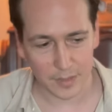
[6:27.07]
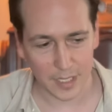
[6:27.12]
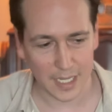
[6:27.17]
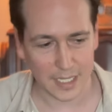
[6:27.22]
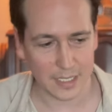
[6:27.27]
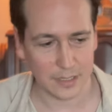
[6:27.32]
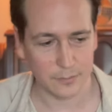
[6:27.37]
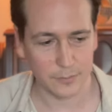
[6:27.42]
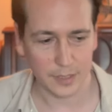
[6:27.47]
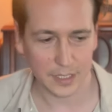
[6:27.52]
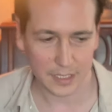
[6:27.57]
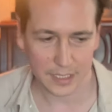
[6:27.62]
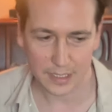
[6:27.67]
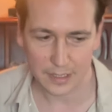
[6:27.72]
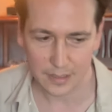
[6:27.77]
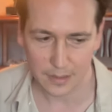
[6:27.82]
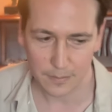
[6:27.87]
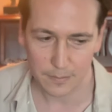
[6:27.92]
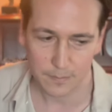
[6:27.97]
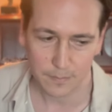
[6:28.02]
but I didn't really
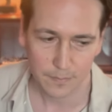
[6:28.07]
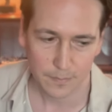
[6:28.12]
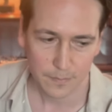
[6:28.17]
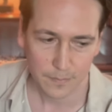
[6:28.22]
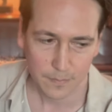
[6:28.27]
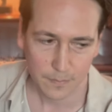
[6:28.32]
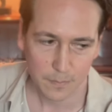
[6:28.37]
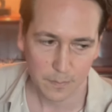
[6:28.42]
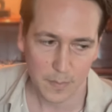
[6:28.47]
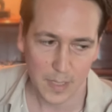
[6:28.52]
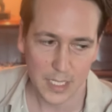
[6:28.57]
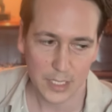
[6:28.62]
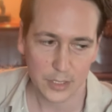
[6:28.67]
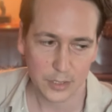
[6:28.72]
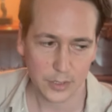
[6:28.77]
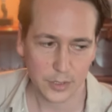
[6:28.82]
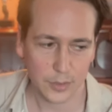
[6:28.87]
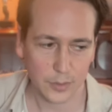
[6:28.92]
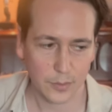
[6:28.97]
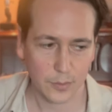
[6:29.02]
get the
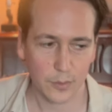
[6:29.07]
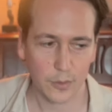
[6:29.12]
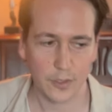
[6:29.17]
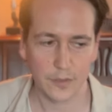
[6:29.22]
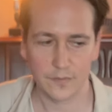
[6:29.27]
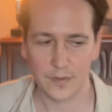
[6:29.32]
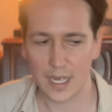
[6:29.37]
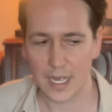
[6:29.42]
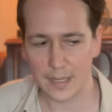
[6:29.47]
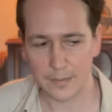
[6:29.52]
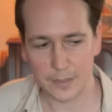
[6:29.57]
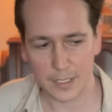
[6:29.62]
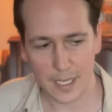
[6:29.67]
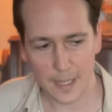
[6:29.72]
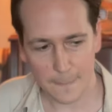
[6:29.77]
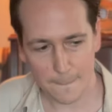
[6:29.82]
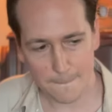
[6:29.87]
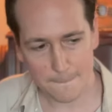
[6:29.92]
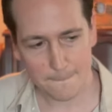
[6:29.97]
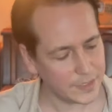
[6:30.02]
major 2 chord vibe
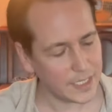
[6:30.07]
yet.